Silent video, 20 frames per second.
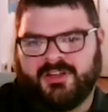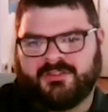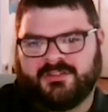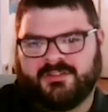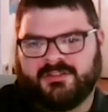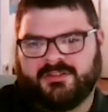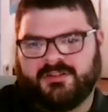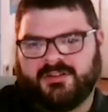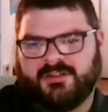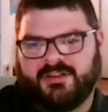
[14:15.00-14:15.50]
things
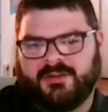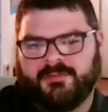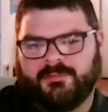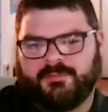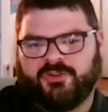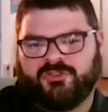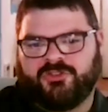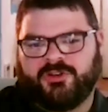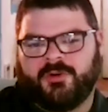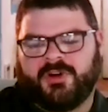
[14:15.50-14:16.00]
and
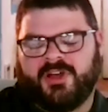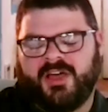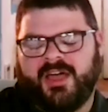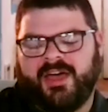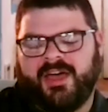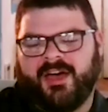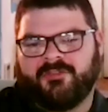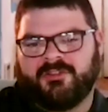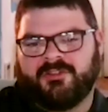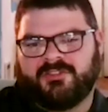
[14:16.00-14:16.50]
appreciate what I
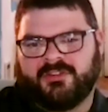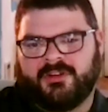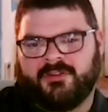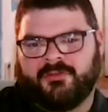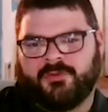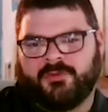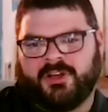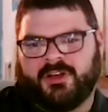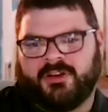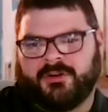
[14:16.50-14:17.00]
have instead
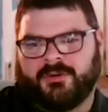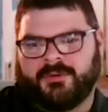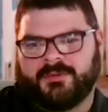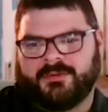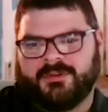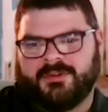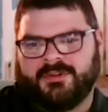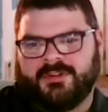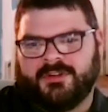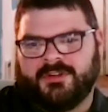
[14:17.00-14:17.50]
of what I don't.